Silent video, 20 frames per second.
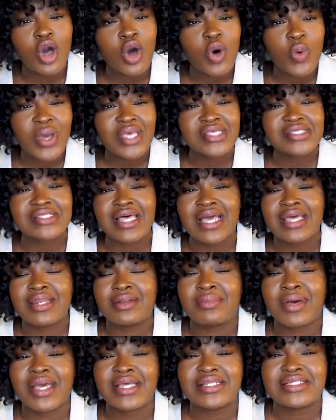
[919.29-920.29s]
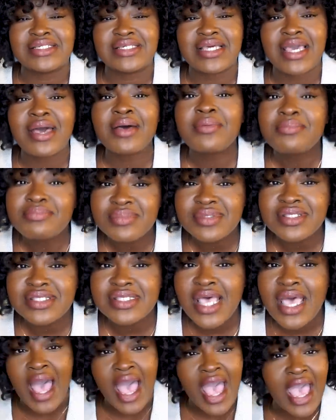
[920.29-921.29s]
always slide in my
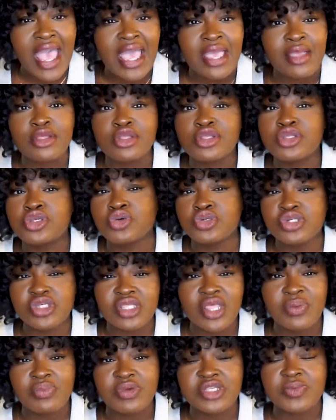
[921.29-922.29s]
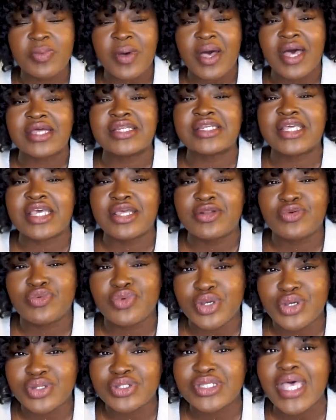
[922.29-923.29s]
DMs. I usually respond in
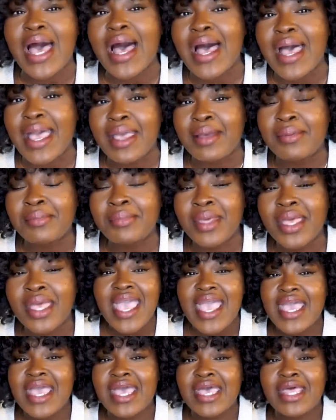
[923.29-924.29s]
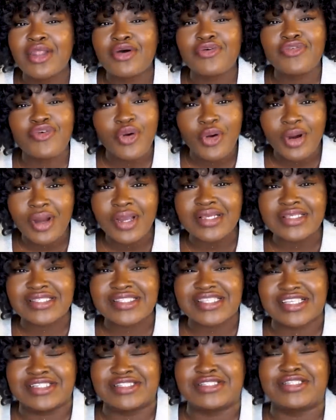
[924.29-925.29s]
real time. And of course,
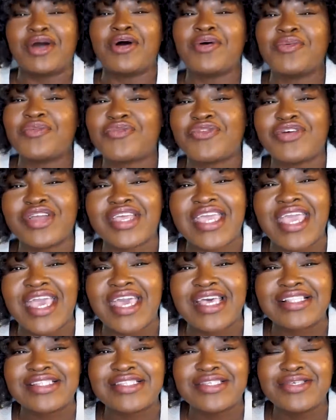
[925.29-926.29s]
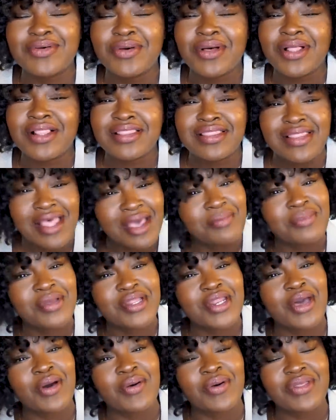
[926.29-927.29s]
don't forget to let
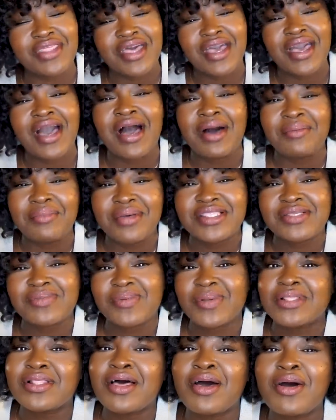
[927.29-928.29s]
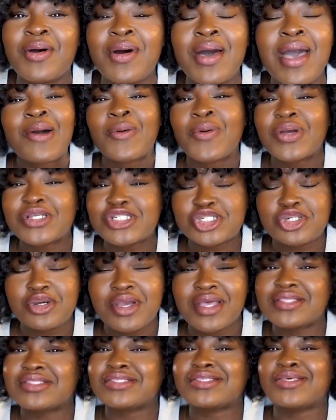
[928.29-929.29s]
me know in the comments below which
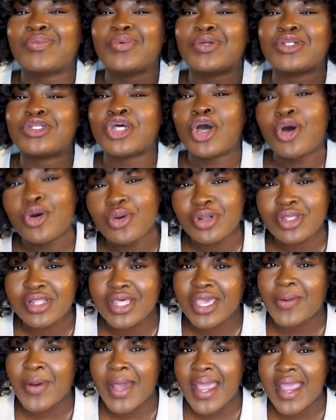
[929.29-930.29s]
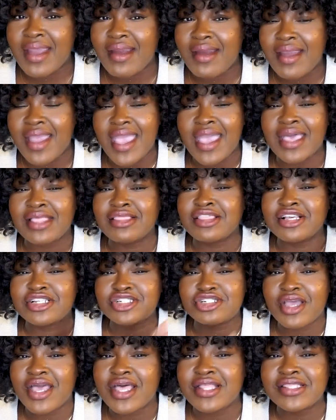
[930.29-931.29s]
trends you would totally wear and the
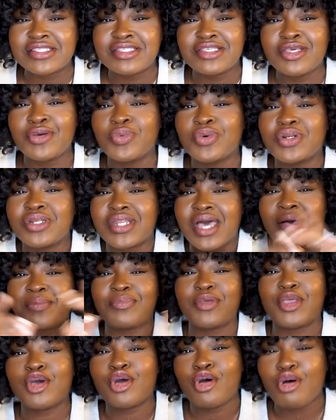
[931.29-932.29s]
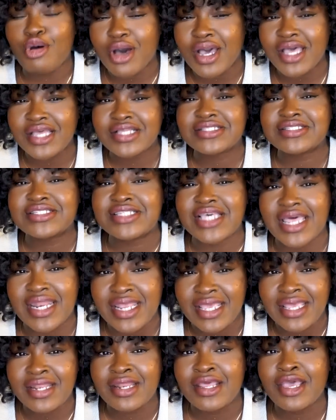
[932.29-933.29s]
trends you would not be caught dead
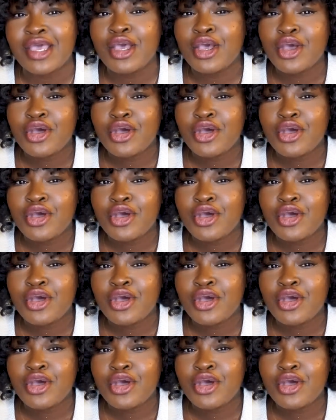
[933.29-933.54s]
in